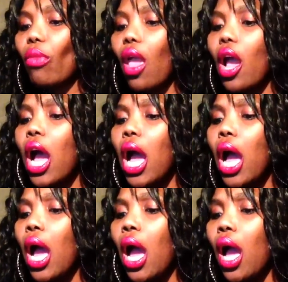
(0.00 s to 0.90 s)

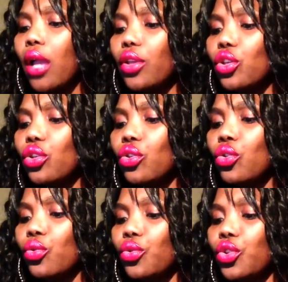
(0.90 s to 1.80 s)

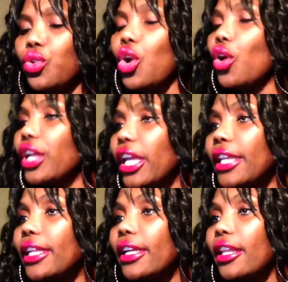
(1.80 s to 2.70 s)
You don't
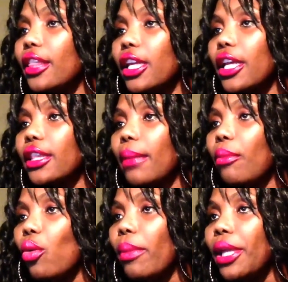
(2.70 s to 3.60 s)
eat anything at that
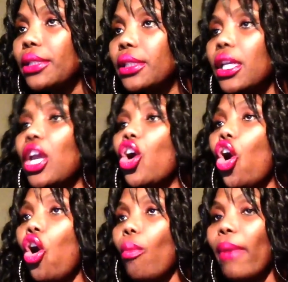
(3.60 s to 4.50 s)
moment.
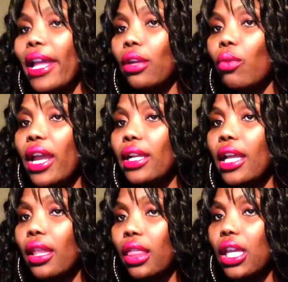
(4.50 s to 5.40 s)
Oh, by the way,
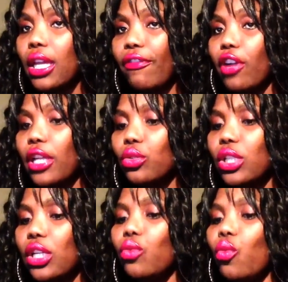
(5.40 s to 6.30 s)
another thing I forgot to
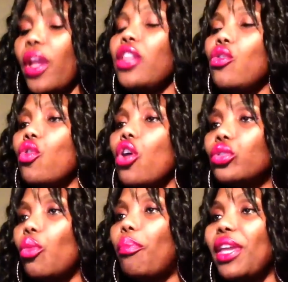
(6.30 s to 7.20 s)
tell you. When you go
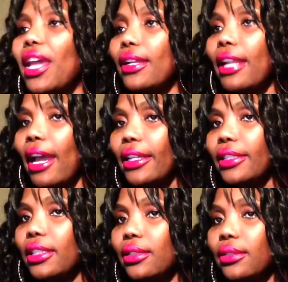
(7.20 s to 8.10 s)
to pee at night,